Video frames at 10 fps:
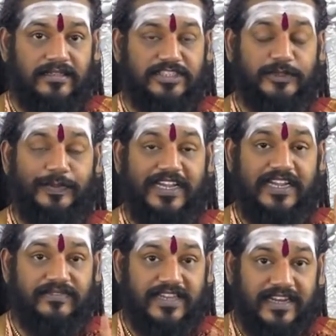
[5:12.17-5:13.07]

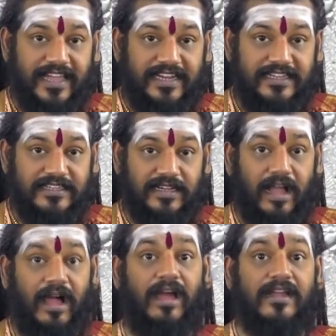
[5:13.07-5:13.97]
speed of the light
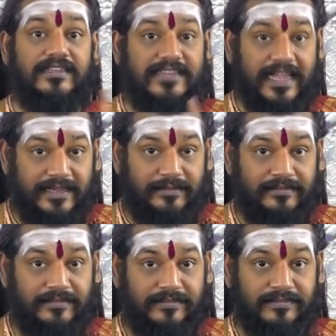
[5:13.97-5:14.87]
or time.